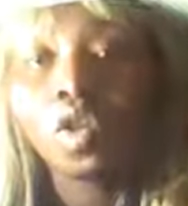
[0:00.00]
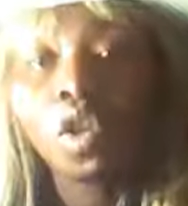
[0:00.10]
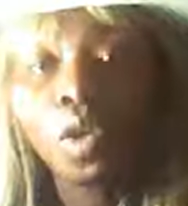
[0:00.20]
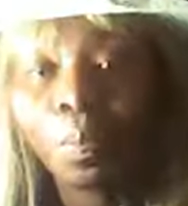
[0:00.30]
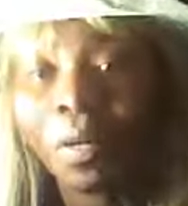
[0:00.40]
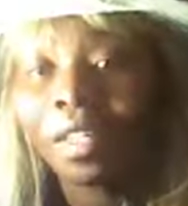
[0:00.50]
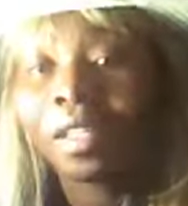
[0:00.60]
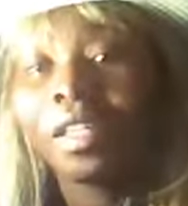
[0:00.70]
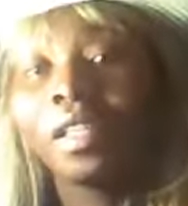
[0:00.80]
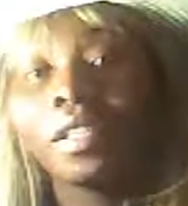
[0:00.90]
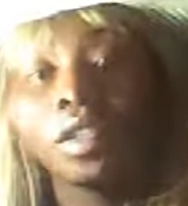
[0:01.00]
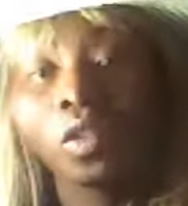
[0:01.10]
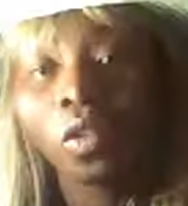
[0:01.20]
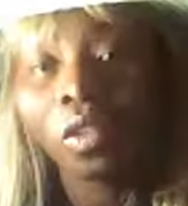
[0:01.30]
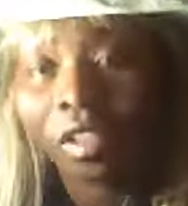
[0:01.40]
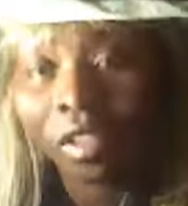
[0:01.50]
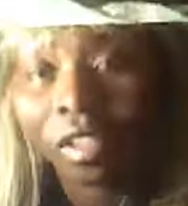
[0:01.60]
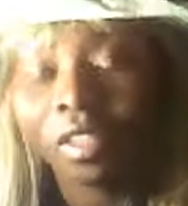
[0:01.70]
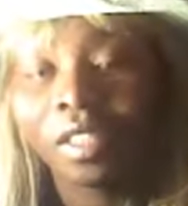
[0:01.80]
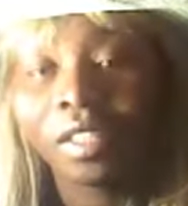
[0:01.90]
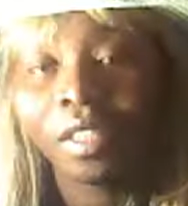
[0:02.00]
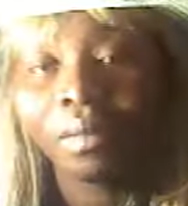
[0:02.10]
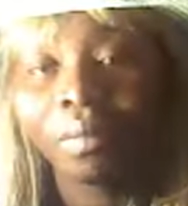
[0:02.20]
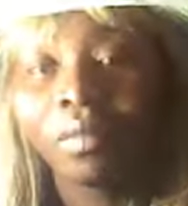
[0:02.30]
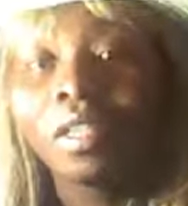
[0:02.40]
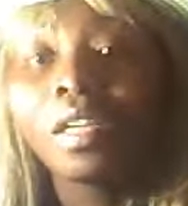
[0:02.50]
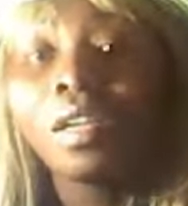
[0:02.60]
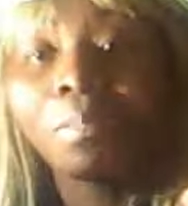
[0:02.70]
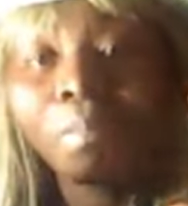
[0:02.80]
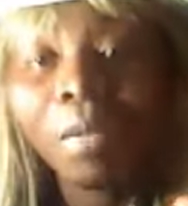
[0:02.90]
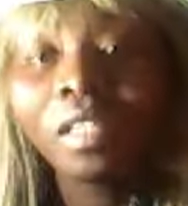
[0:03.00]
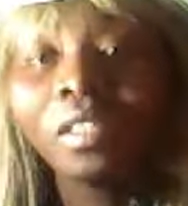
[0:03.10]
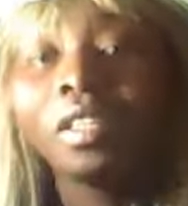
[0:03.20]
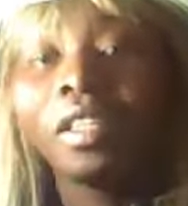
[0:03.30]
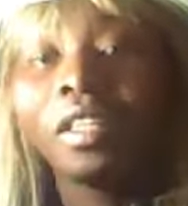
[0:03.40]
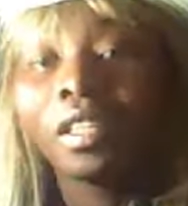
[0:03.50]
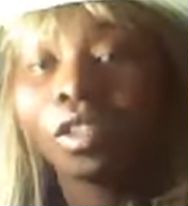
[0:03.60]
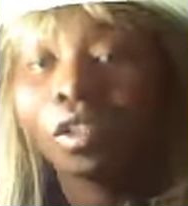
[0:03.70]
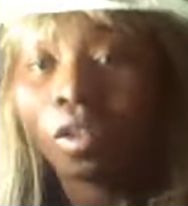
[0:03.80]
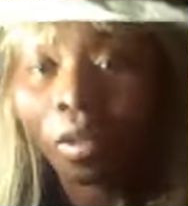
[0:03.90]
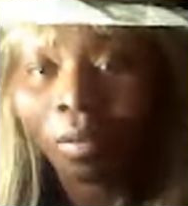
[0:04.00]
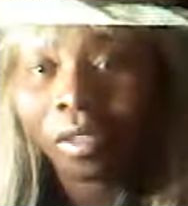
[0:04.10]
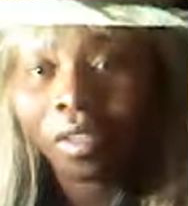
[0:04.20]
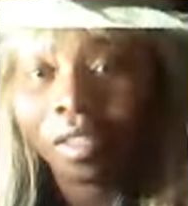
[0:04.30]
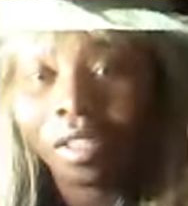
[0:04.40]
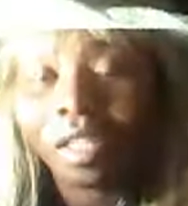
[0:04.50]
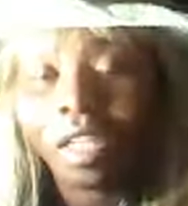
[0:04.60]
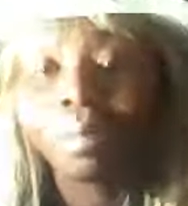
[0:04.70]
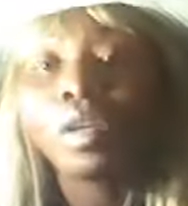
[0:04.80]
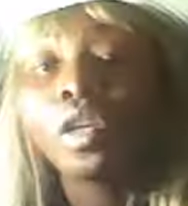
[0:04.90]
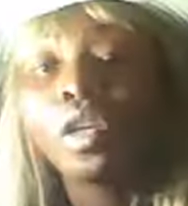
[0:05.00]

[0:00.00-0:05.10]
Oprah three years ago is not the same. Me three years ago, I'm not the same.